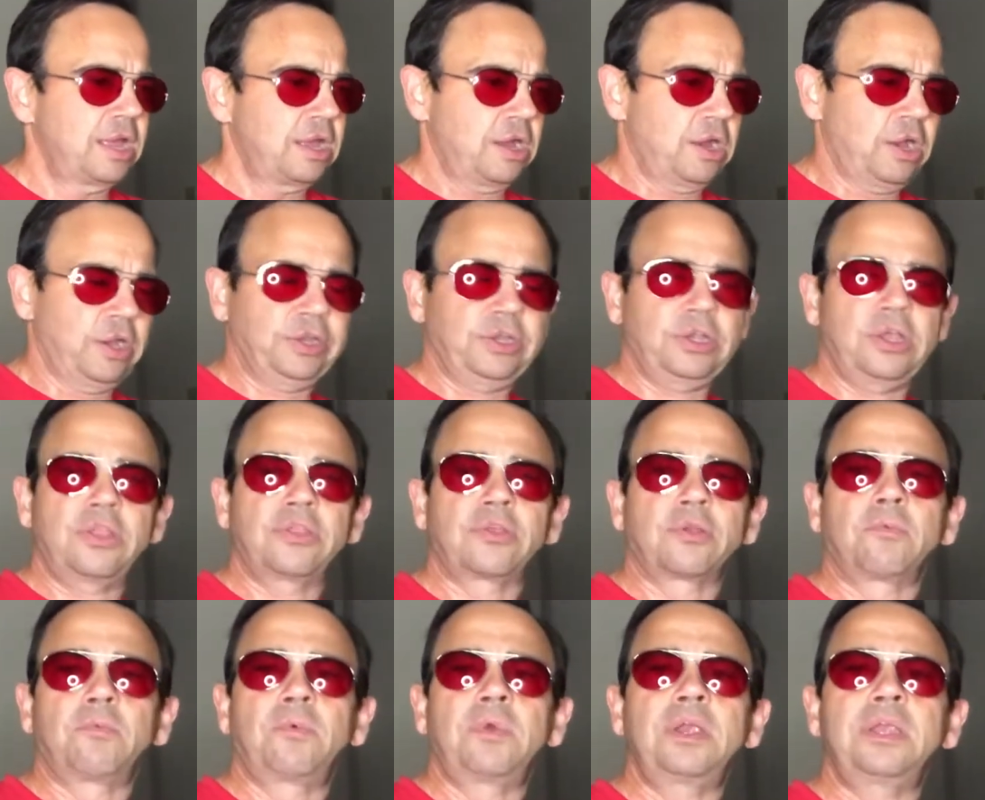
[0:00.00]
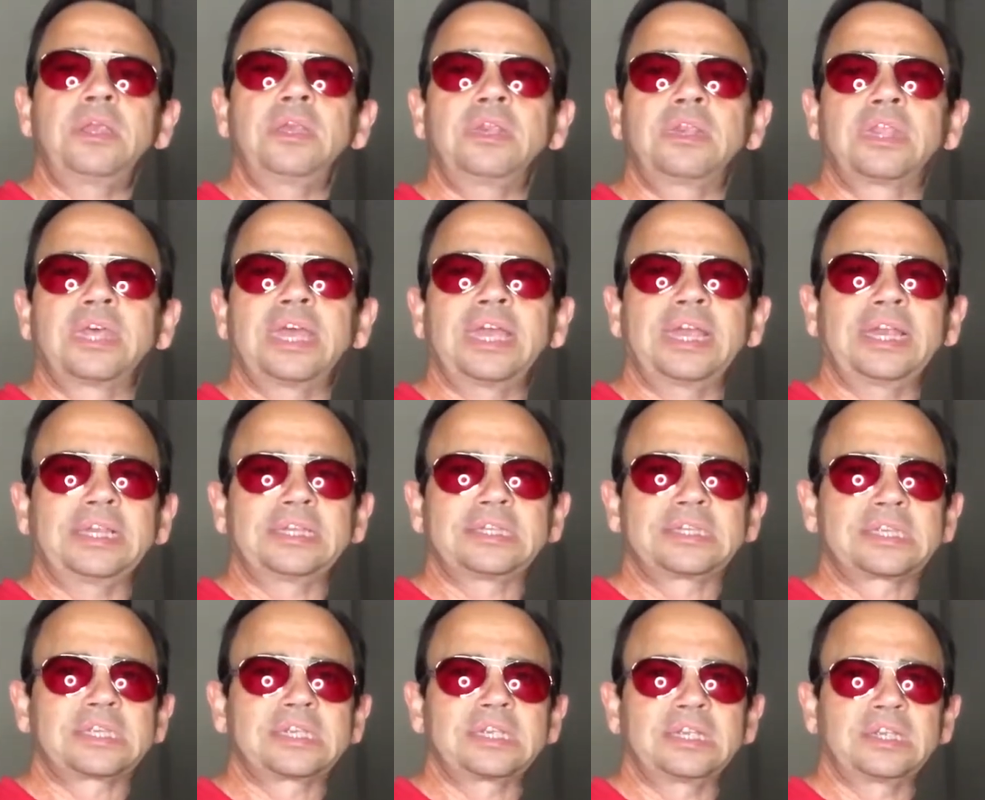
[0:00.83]
Another one
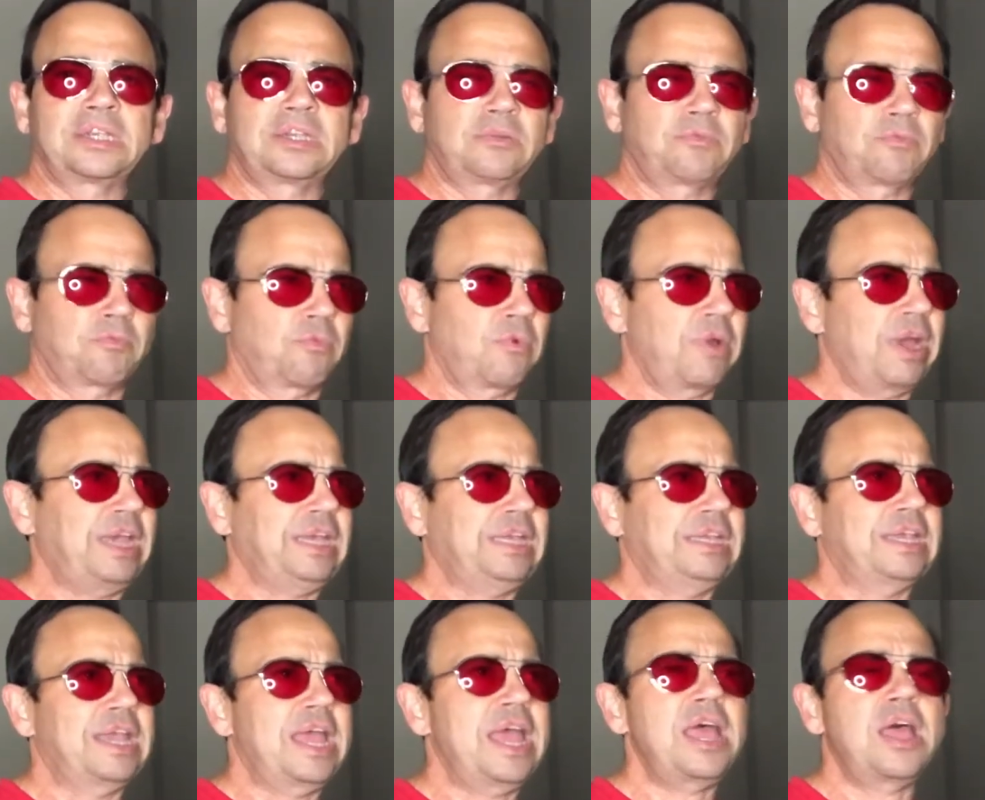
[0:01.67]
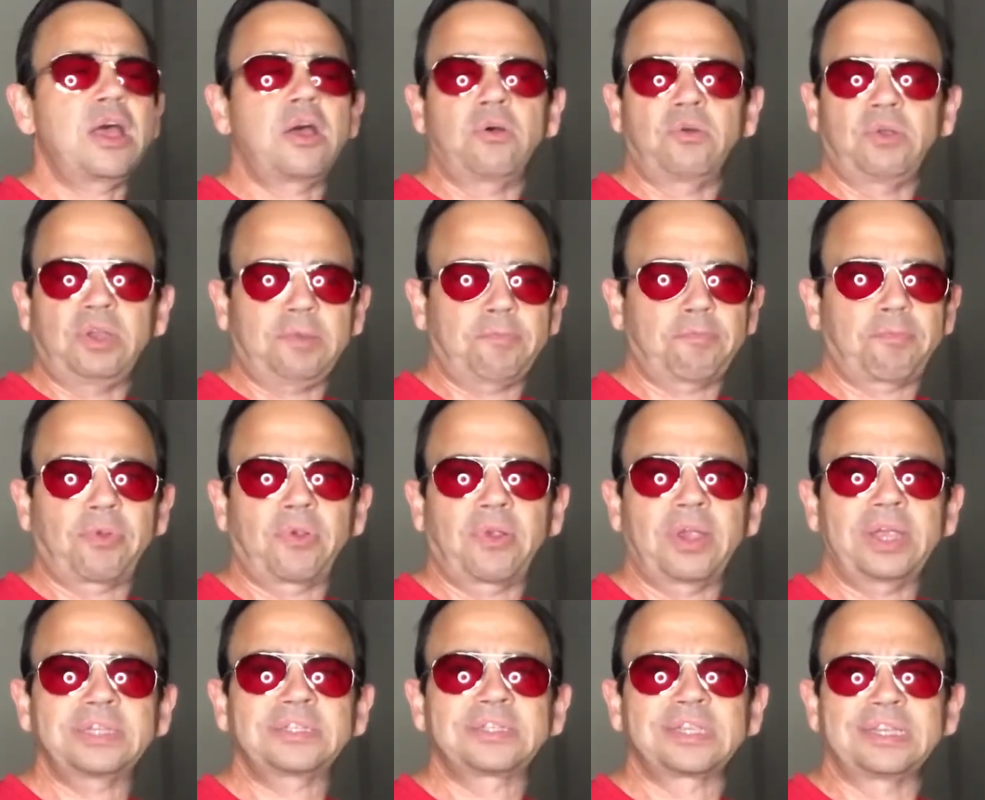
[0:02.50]
that right now in
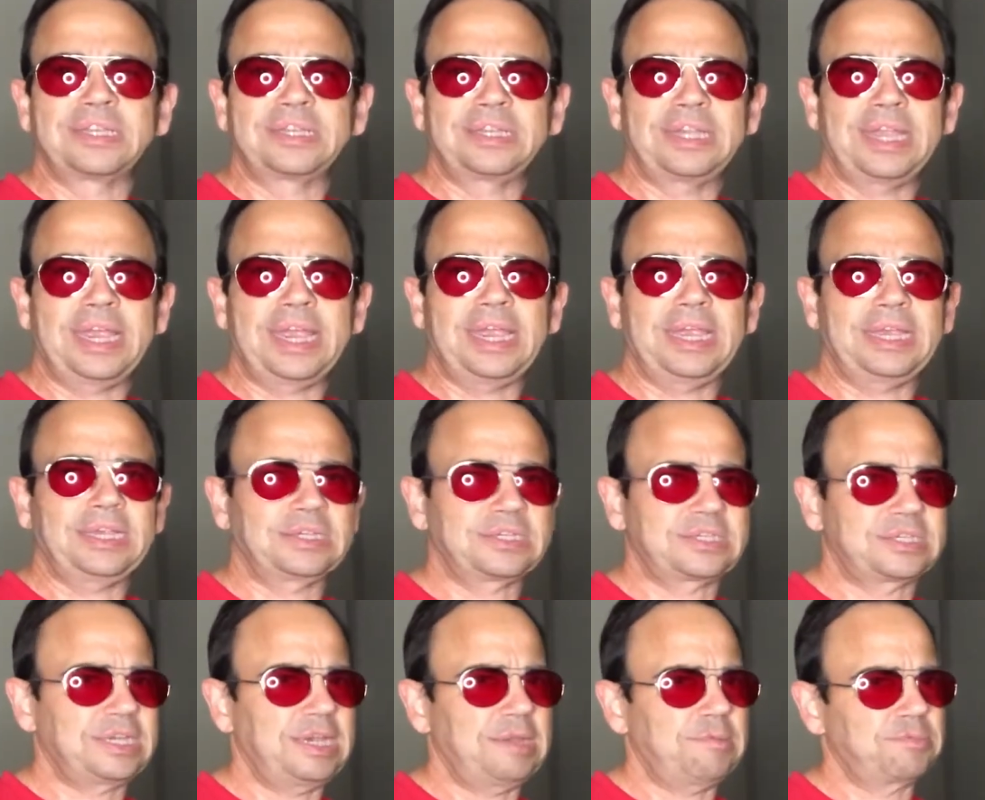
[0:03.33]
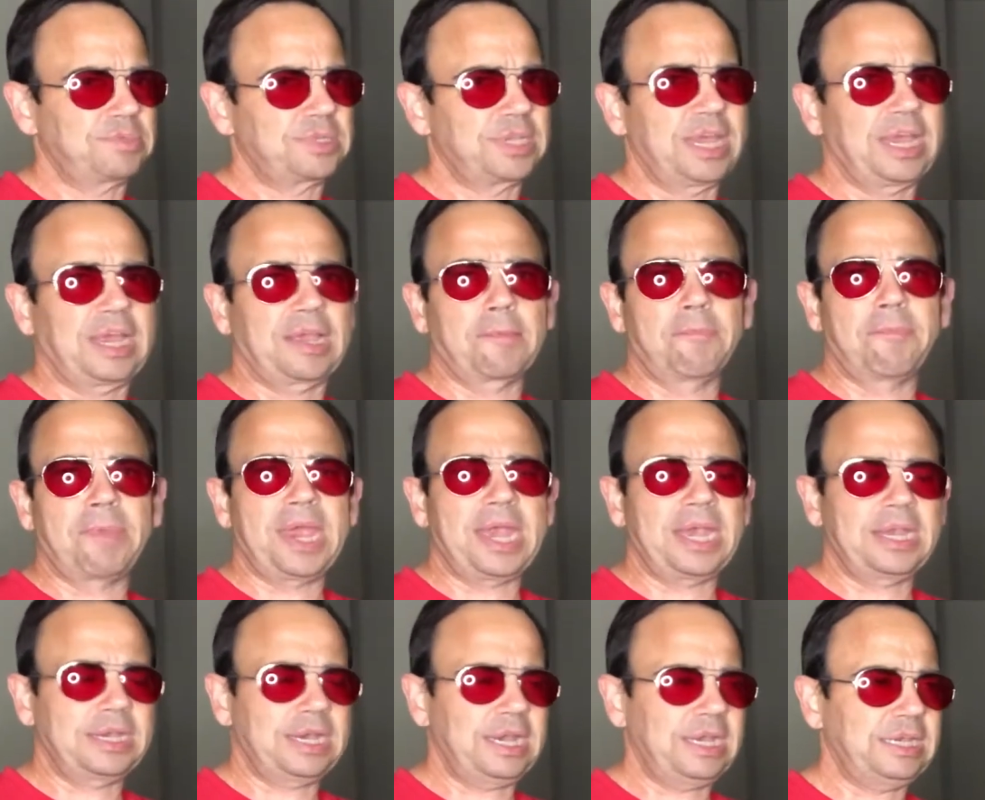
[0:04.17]
present day seems like a
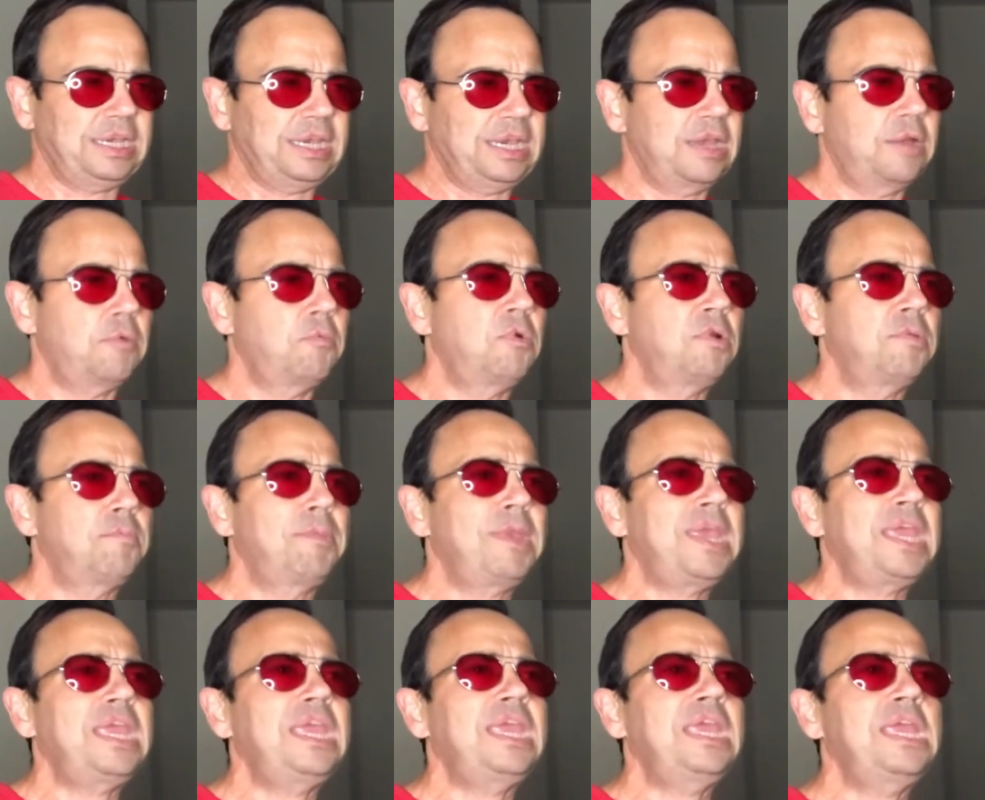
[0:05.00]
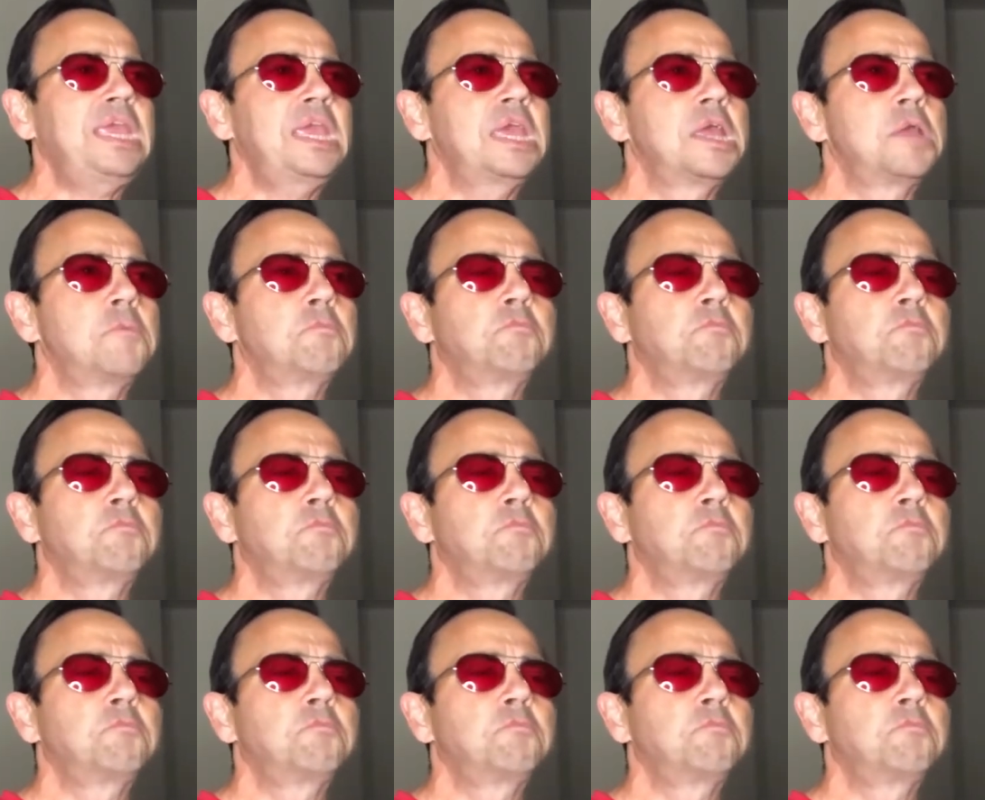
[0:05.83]
bad idea would be